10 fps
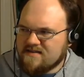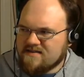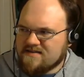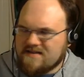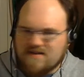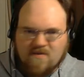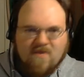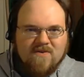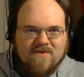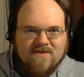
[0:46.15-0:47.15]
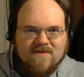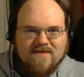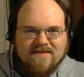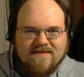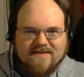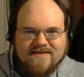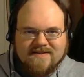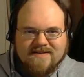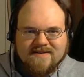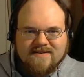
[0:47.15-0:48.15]
the order
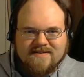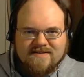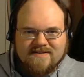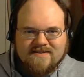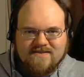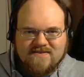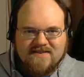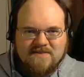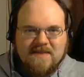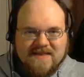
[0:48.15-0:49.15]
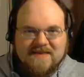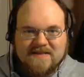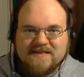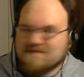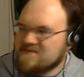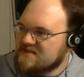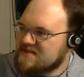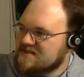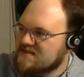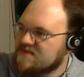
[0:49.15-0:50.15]
that you need to make the limbs.
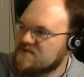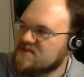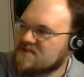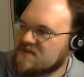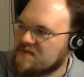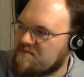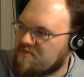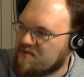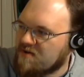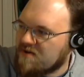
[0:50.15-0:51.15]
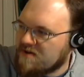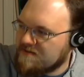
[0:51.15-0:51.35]
So we'll start with Brawl.